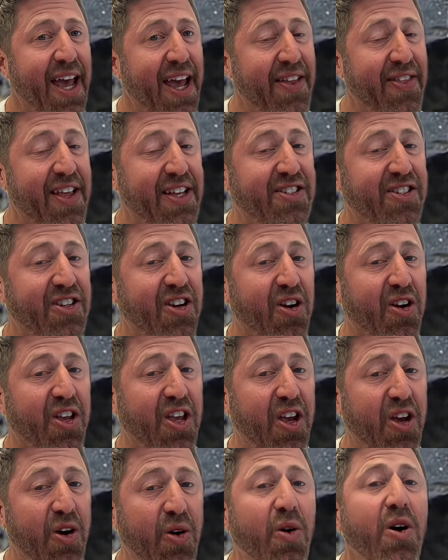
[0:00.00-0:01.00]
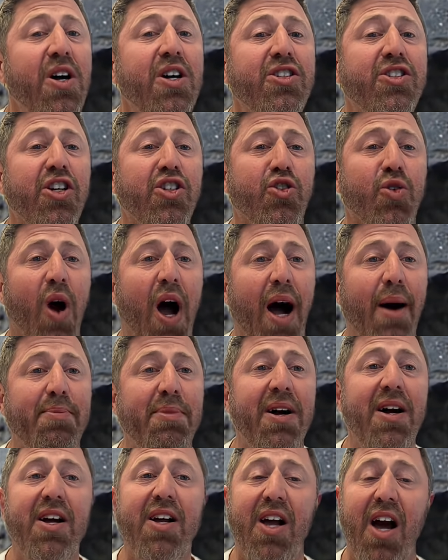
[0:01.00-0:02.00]
And this is your cue to drop,
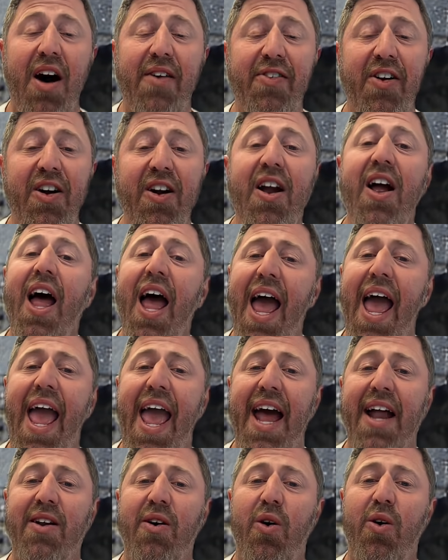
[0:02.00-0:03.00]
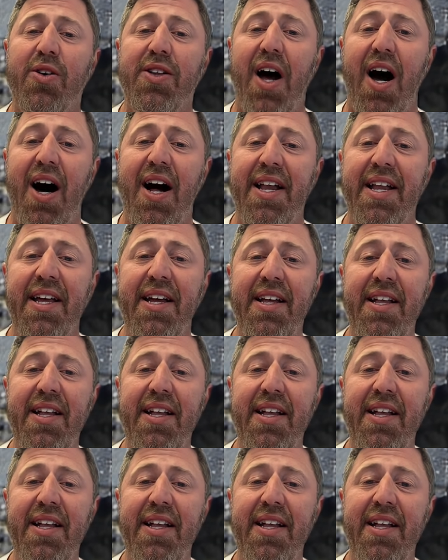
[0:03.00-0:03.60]
cover, and hold on.